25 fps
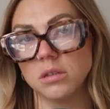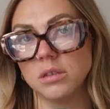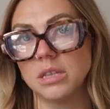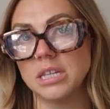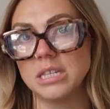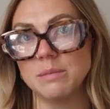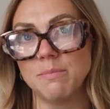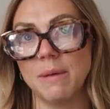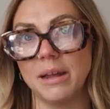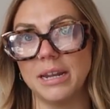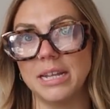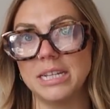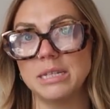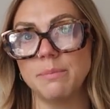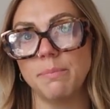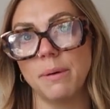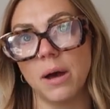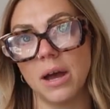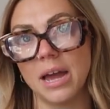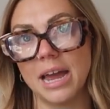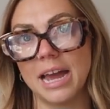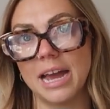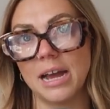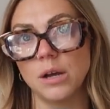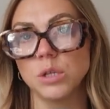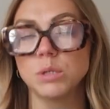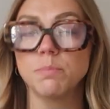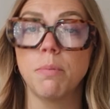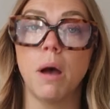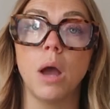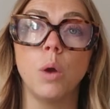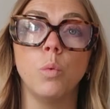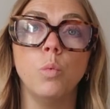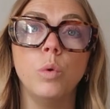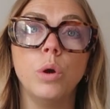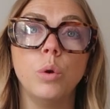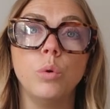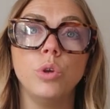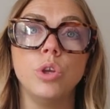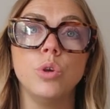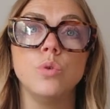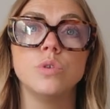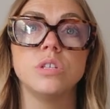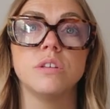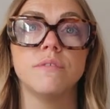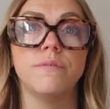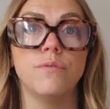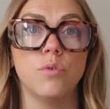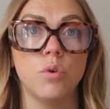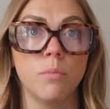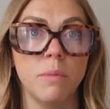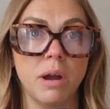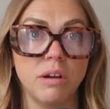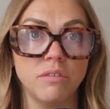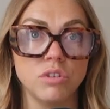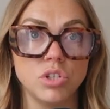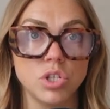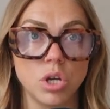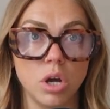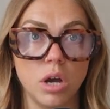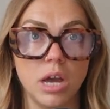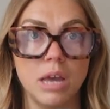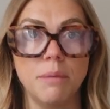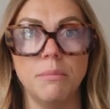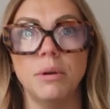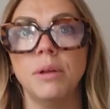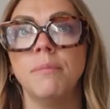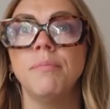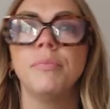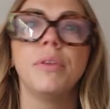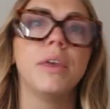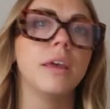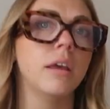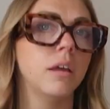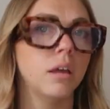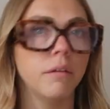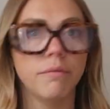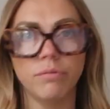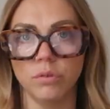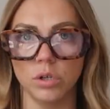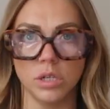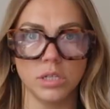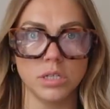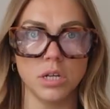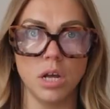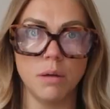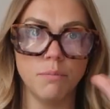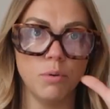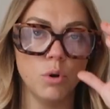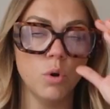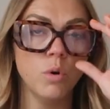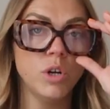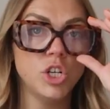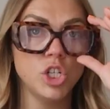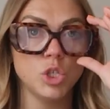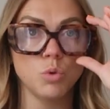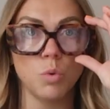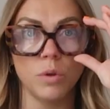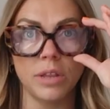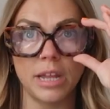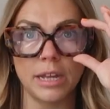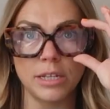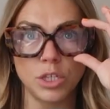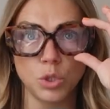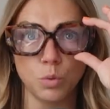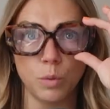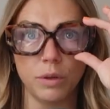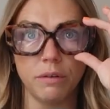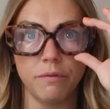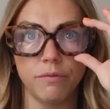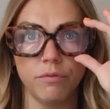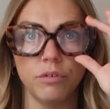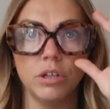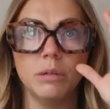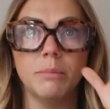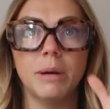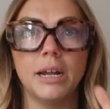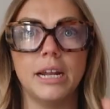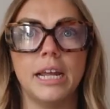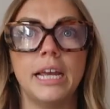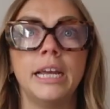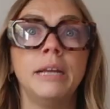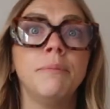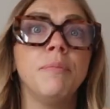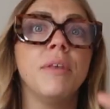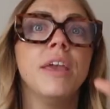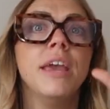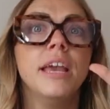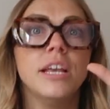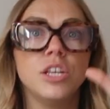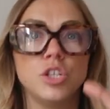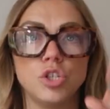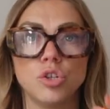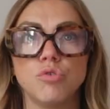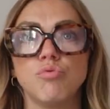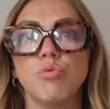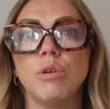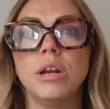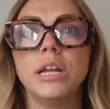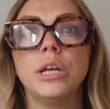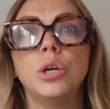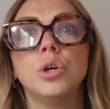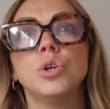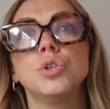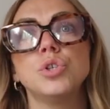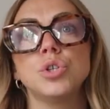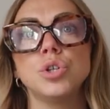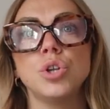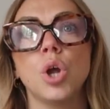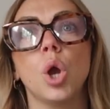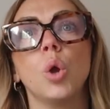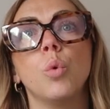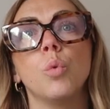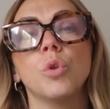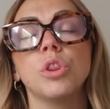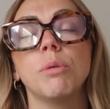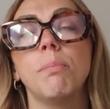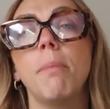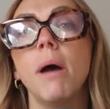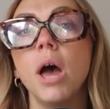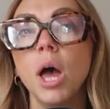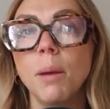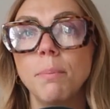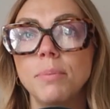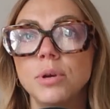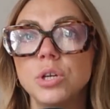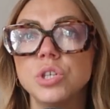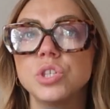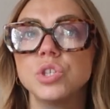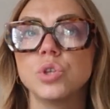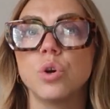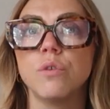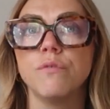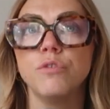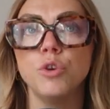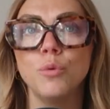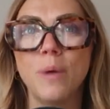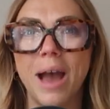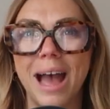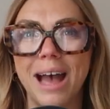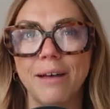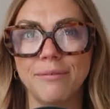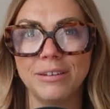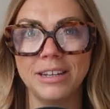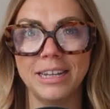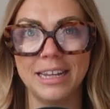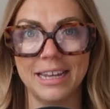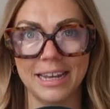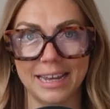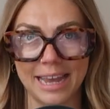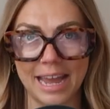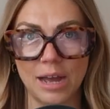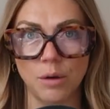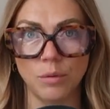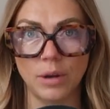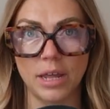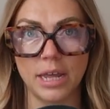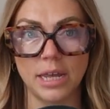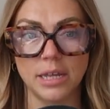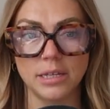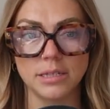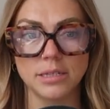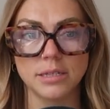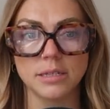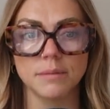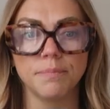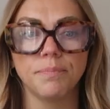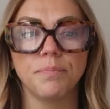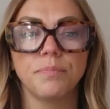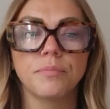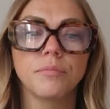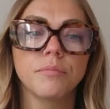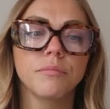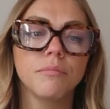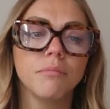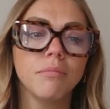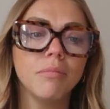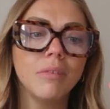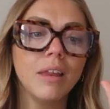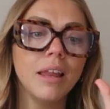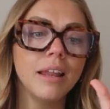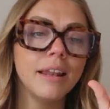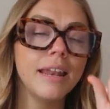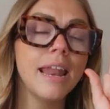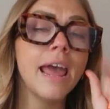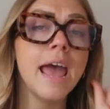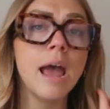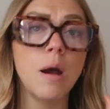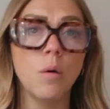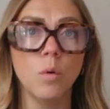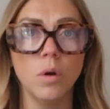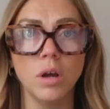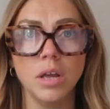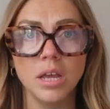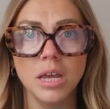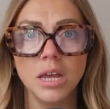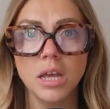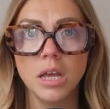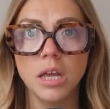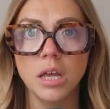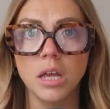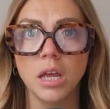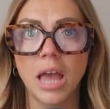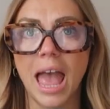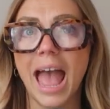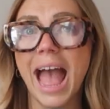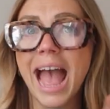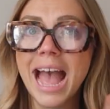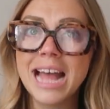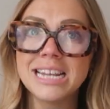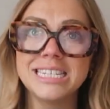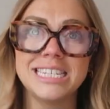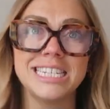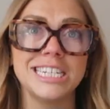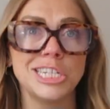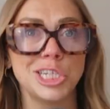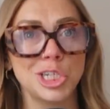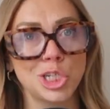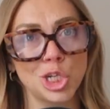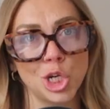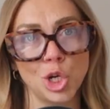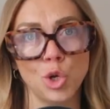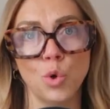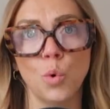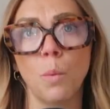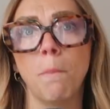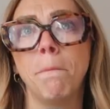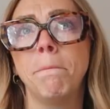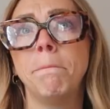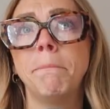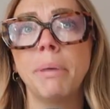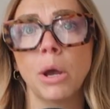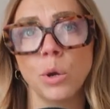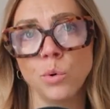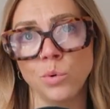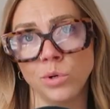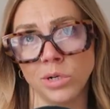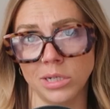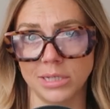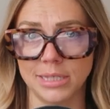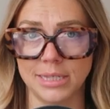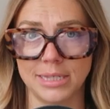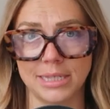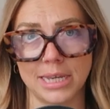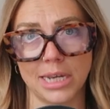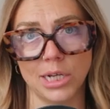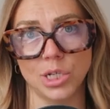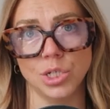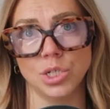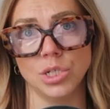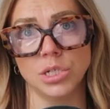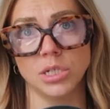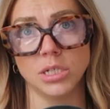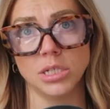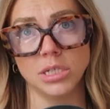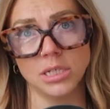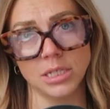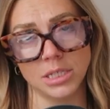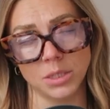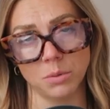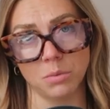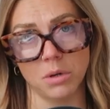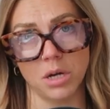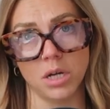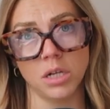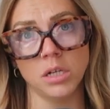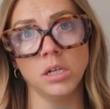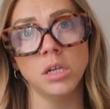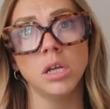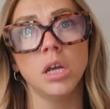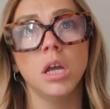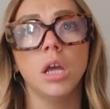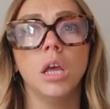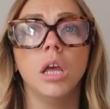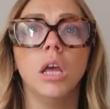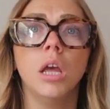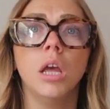this money to buy a house, but I will use it for my retirement. For example, I just want that sweet free money. It's just really good to know what the purpose of you having the account is. Now, additional bonus section to this one,